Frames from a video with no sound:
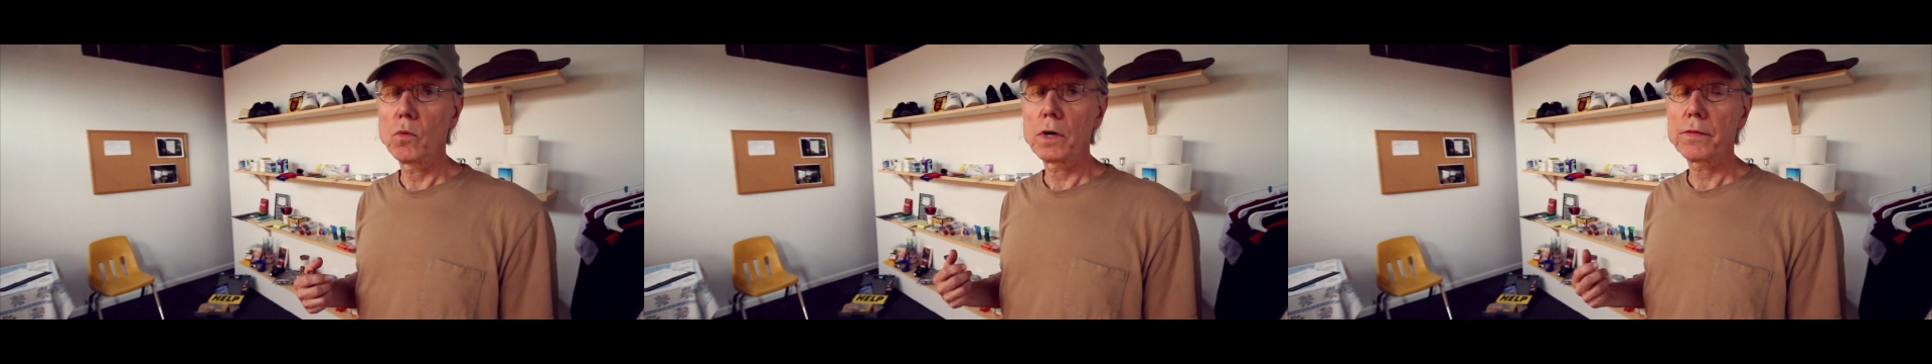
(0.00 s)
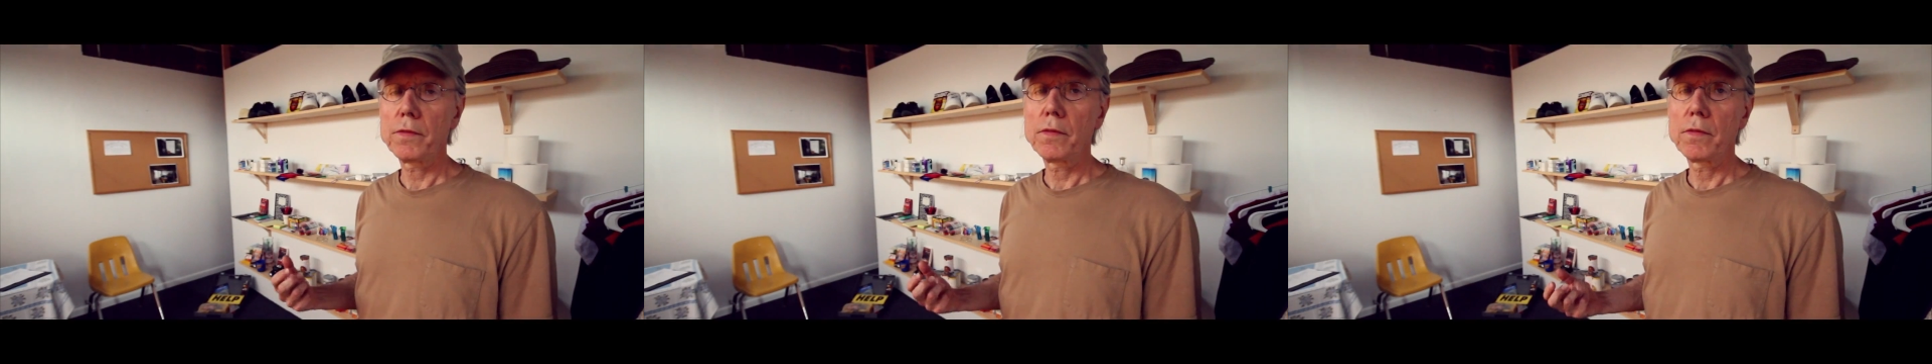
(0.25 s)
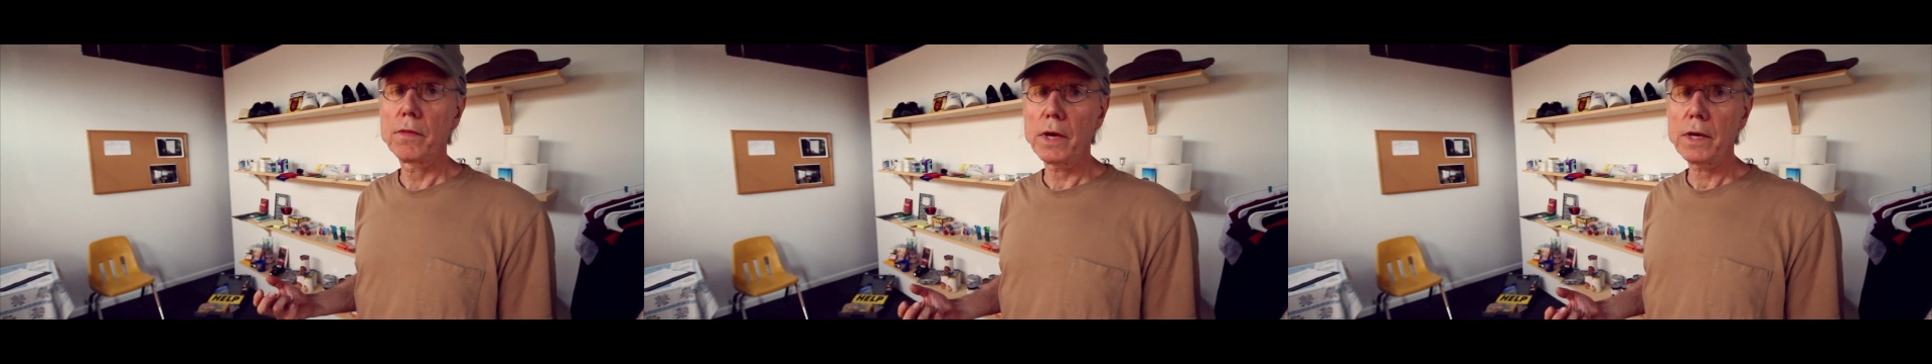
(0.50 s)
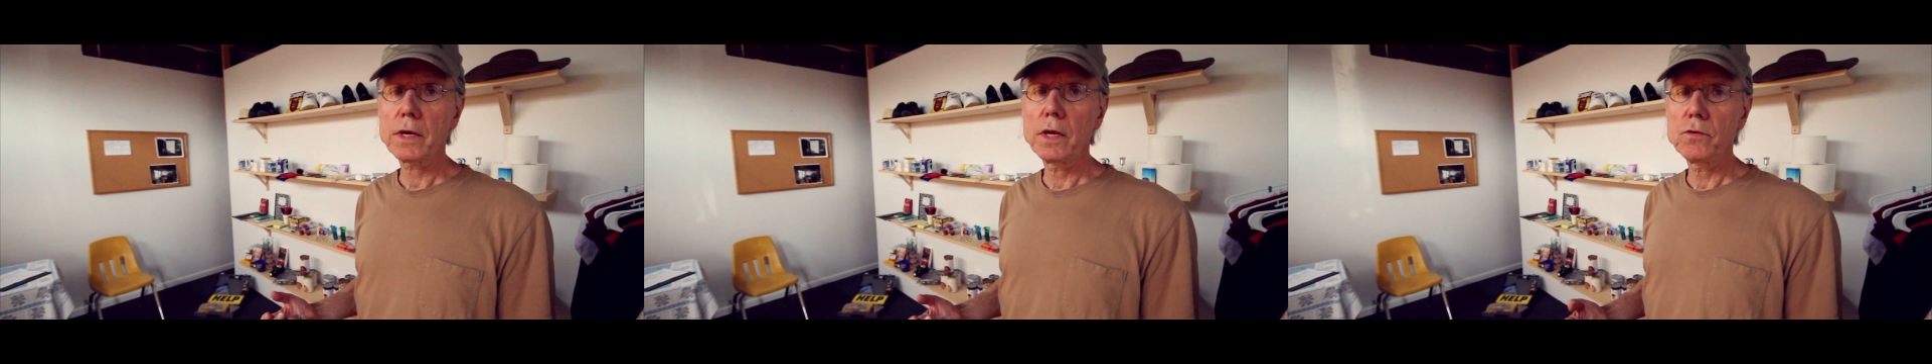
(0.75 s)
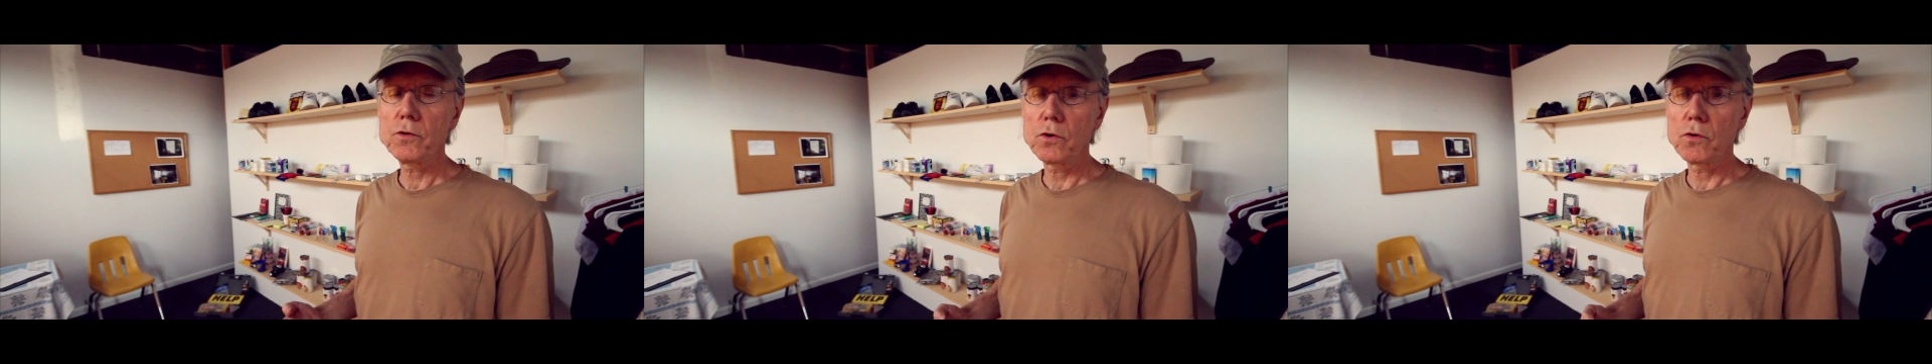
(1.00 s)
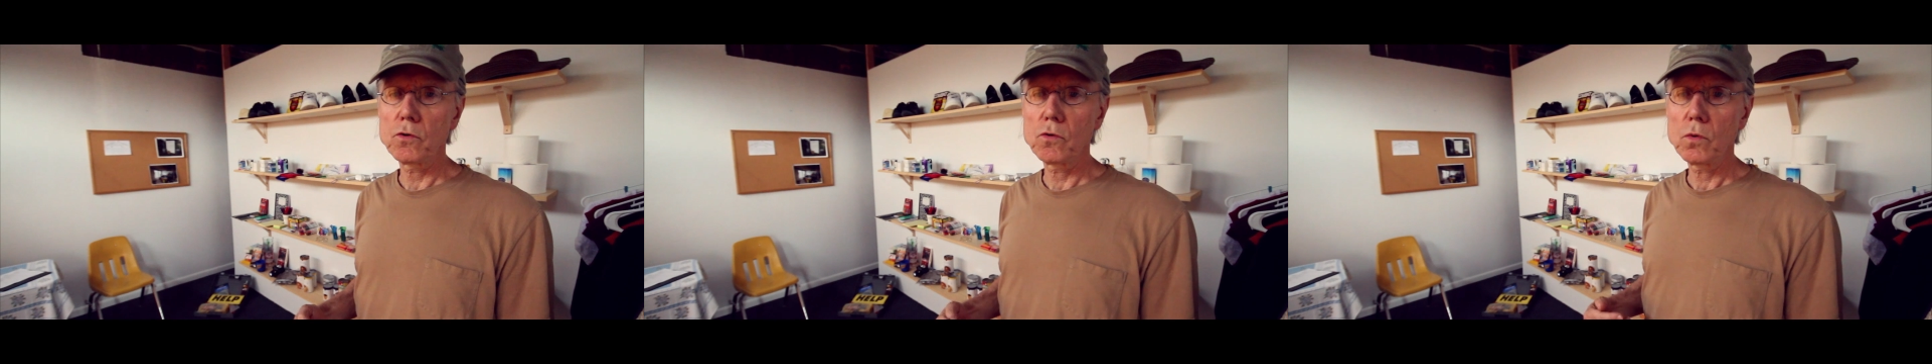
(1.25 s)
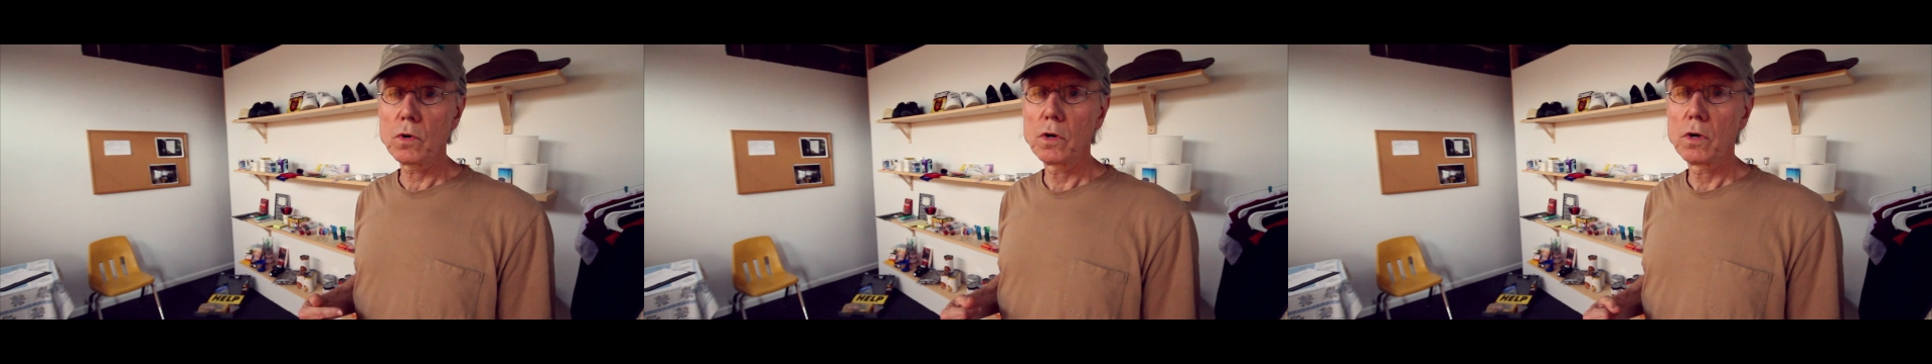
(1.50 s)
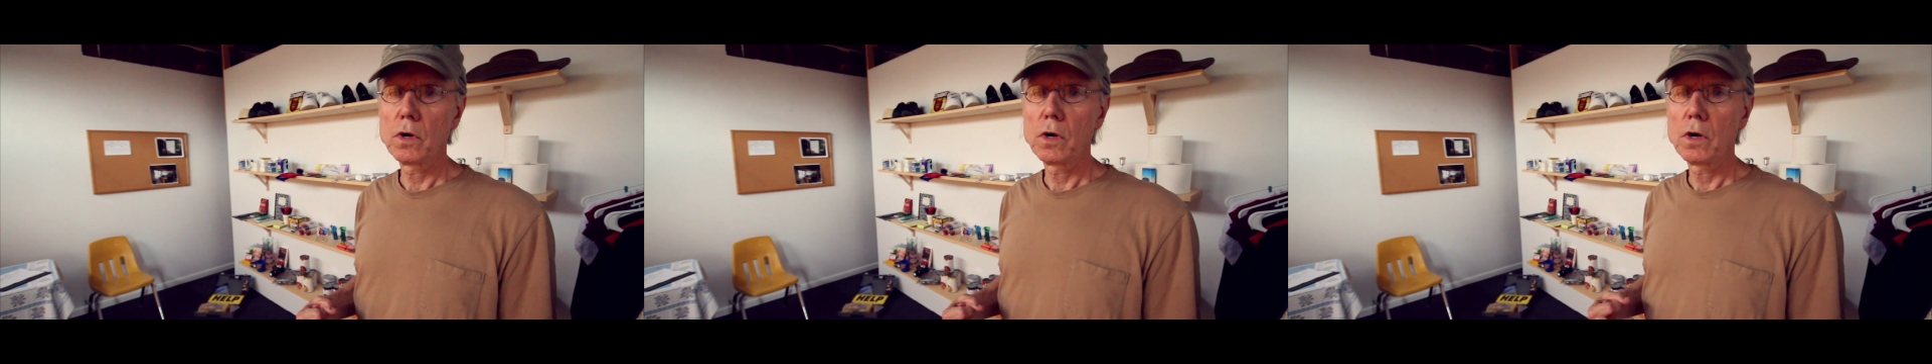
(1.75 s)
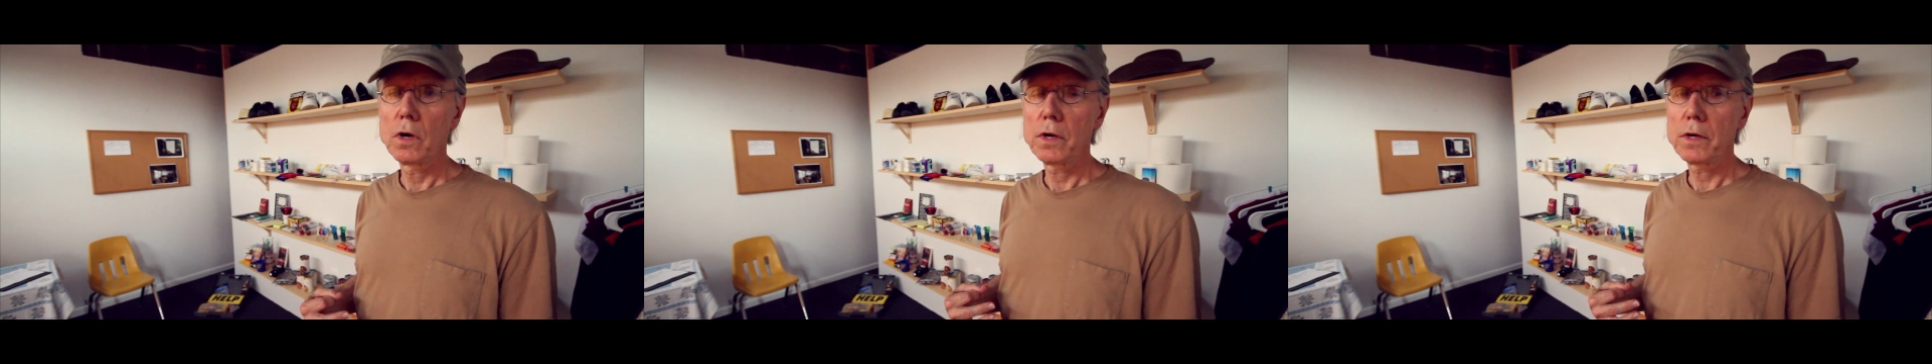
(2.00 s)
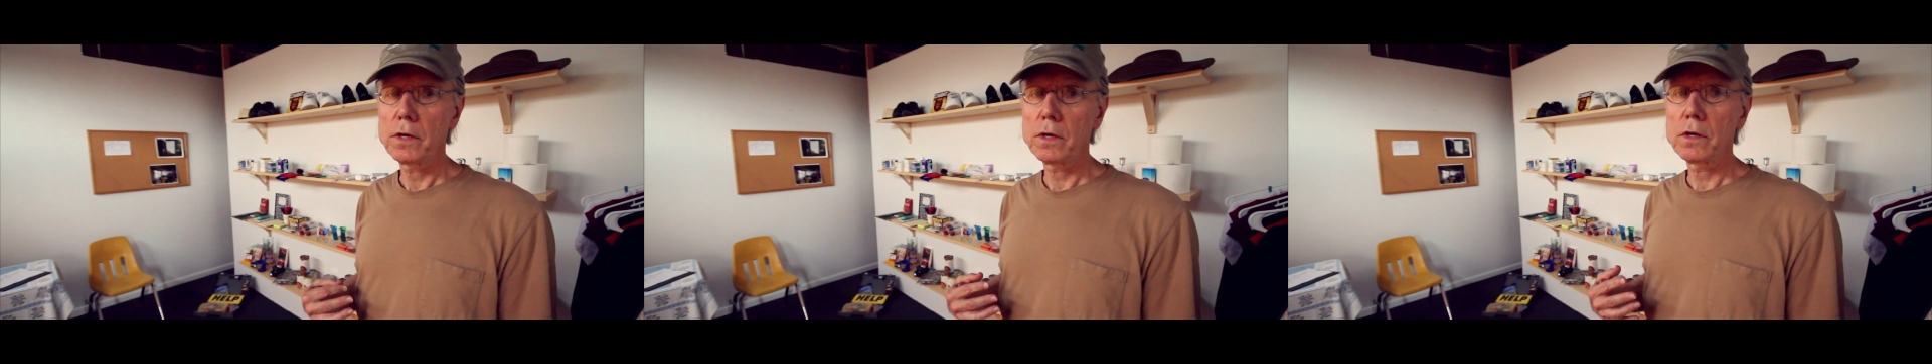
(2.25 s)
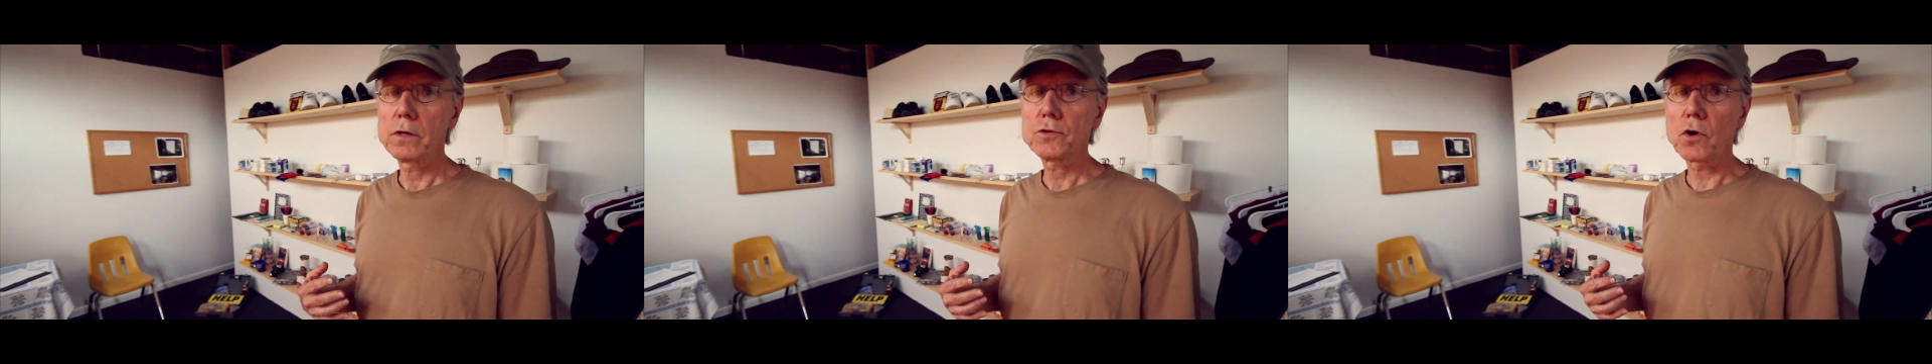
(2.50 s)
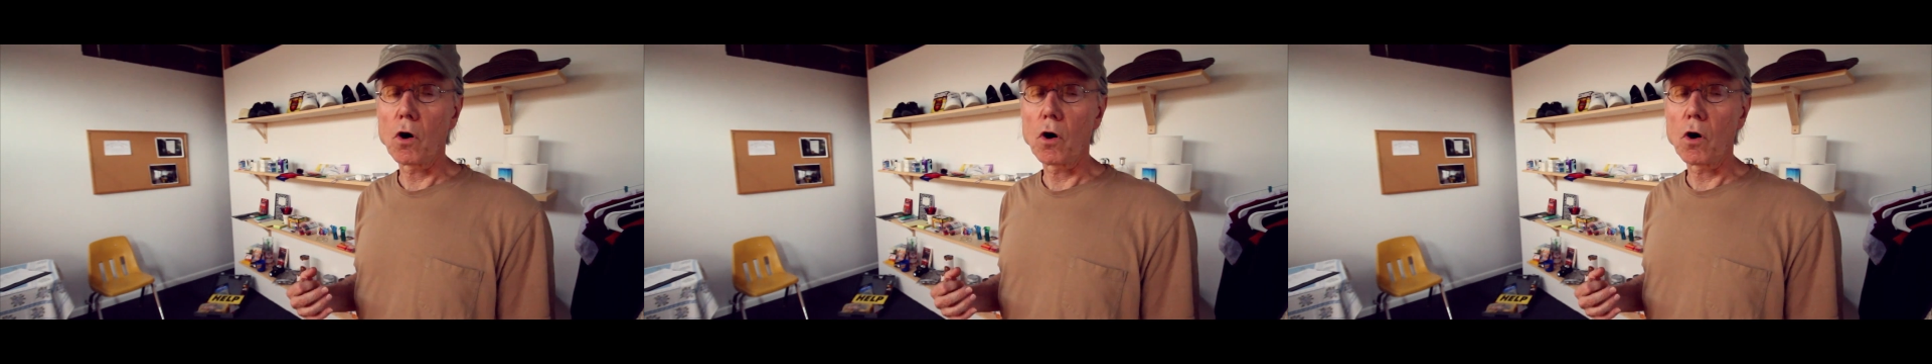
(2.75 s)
what they can do is